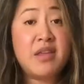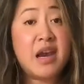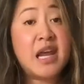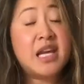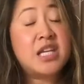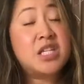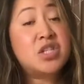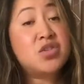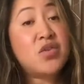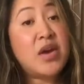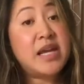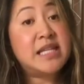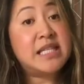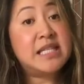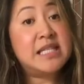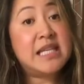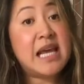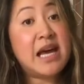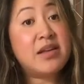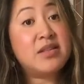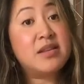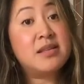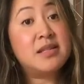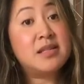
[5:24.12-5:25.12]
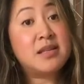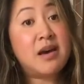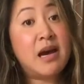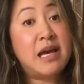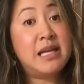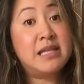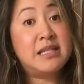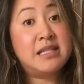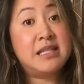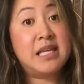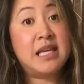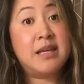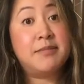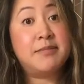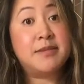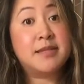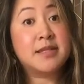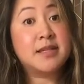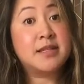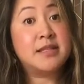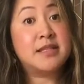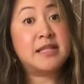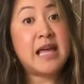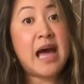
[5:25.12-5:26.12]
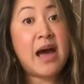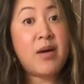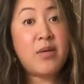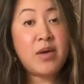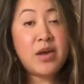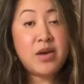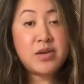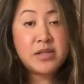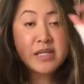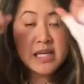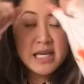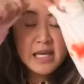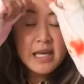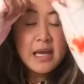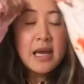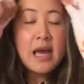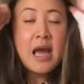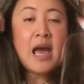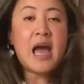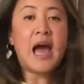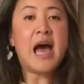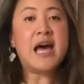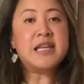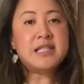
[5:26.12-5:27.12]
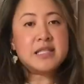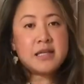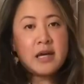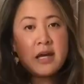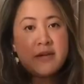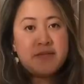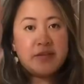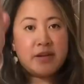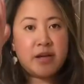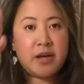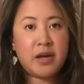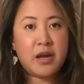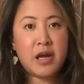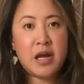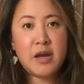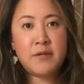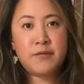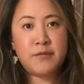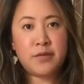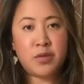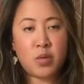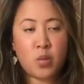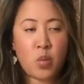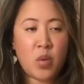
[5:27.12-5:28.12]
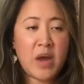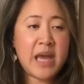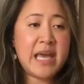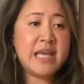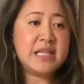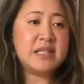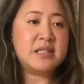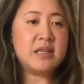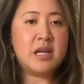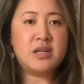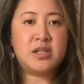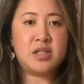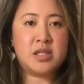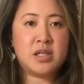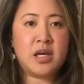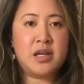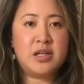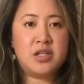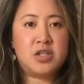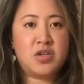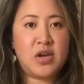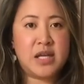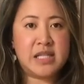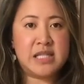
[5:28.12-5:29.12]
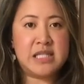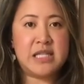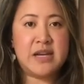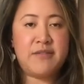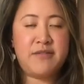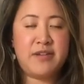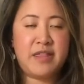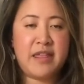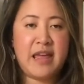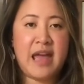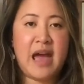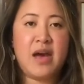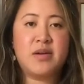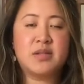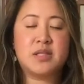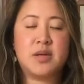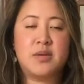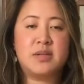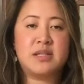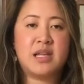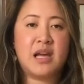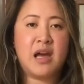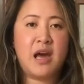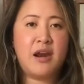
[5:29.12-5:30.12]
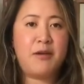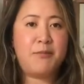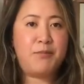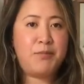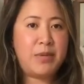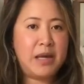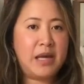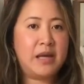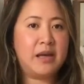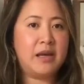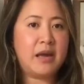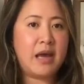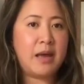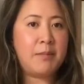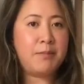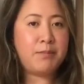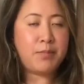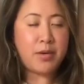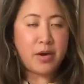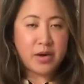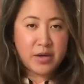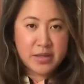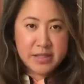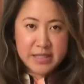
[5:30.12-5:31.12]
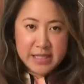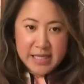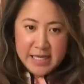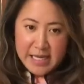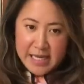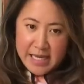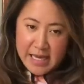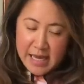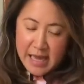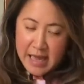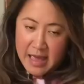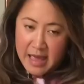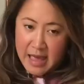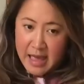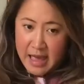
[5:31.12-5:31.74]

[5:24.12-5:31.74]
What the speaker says: then I straightened out the side seams because that hoodie has a kind of a curve for the waist, and I just kind of straightened everything out so it's like kind of big and boxy.